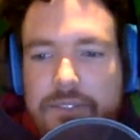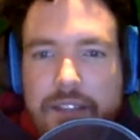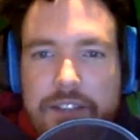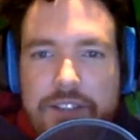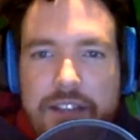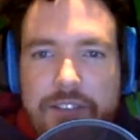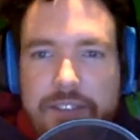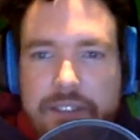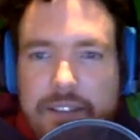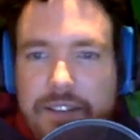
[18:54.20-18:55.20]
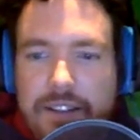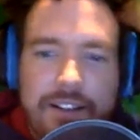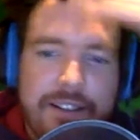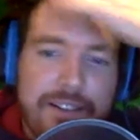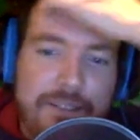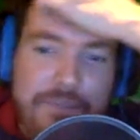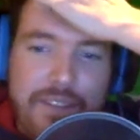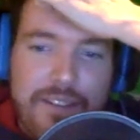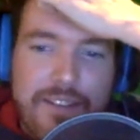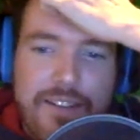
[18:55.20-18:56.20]
everything in there.
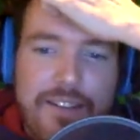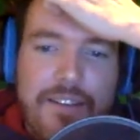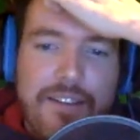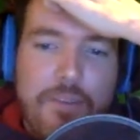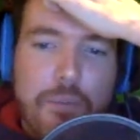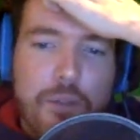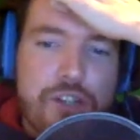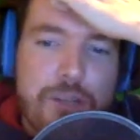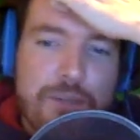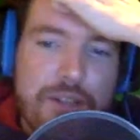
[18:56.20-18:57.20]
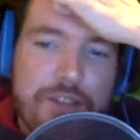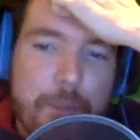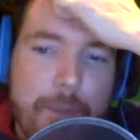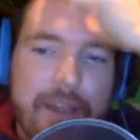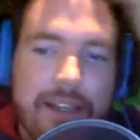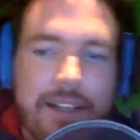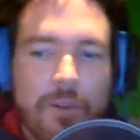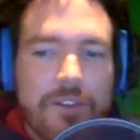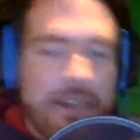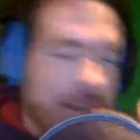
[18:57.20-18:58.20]
Blue Sheep says the minigun will
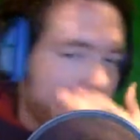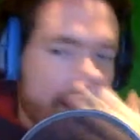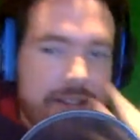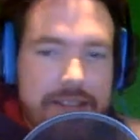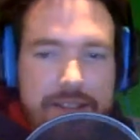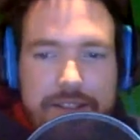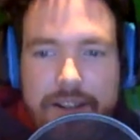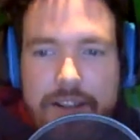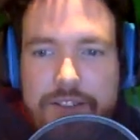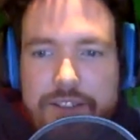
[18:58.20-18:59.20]
take up 18 slots.